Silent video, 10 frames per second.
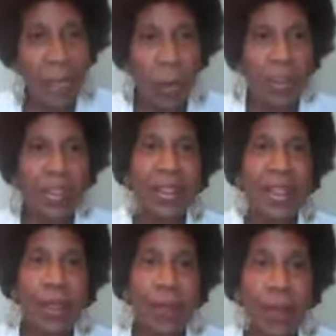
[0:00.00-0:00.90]
Worked at the
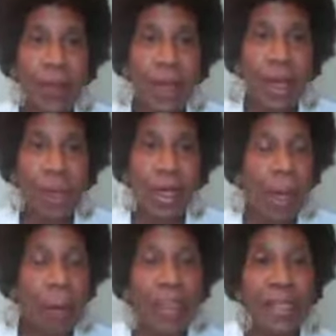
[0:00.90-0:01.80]
telephone company,
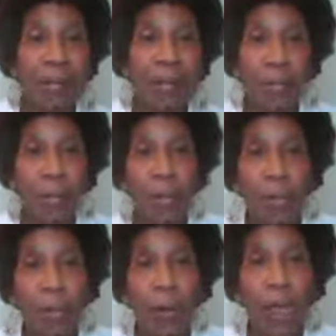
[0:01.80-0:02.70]
met different
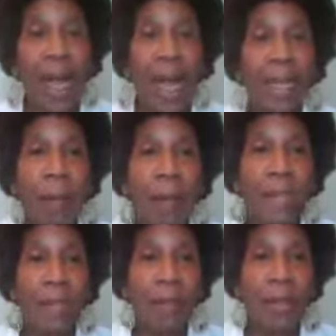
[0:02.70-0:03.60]
people, and I met
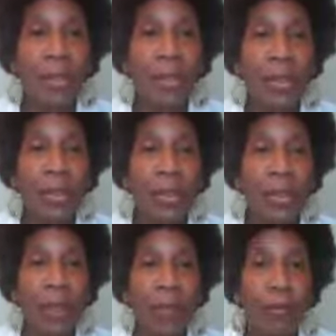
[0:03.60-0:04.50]

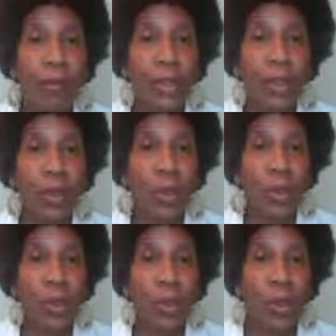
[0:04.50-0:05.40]
a few students
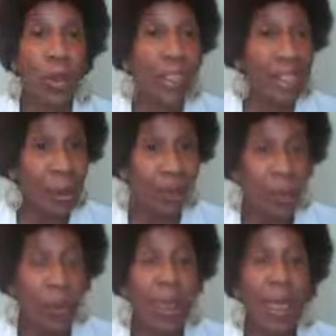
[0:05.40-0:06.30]
who were going to
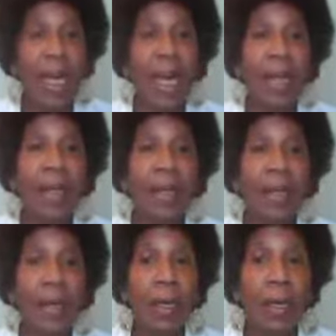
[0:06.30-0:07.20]
Temple, and
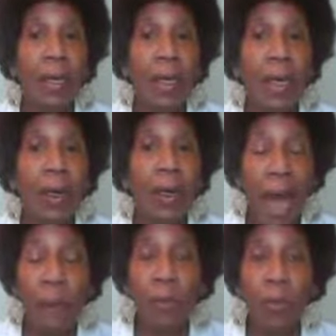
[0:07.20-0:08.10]
who
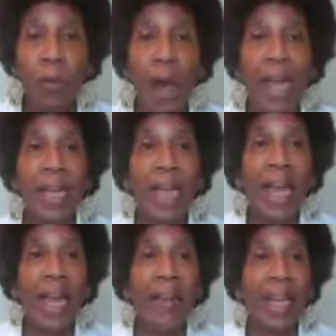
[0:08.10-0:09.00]
happened to be white,
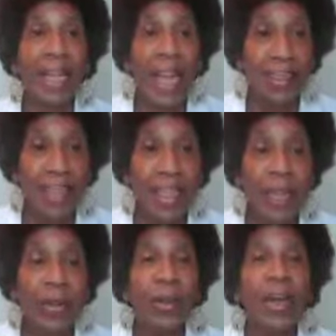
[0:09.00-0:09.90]
and they liked the
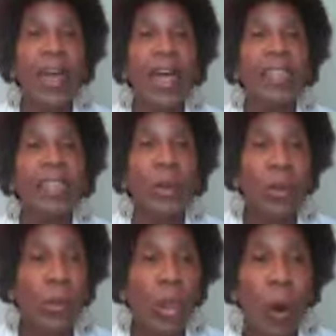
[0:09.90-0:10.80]
theater, and so we
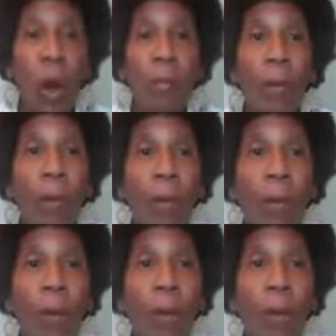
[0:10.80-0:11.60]
would go up on